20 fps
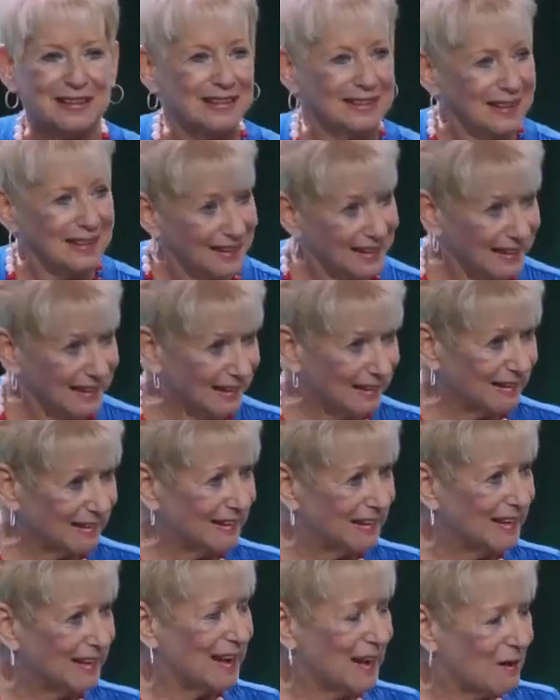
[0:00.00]
Yeah.
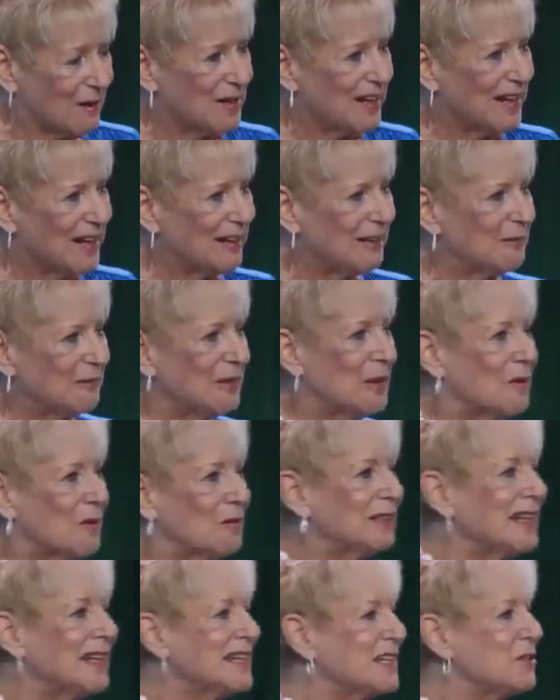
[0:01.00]
Okay.
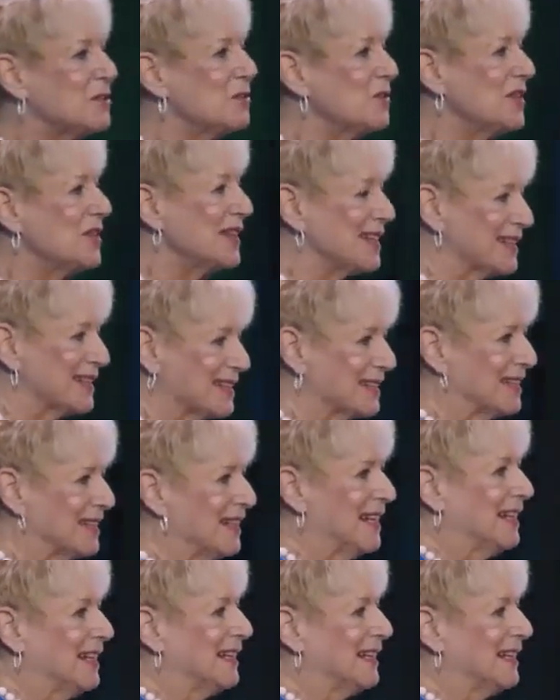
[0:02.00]
Well, let's do this.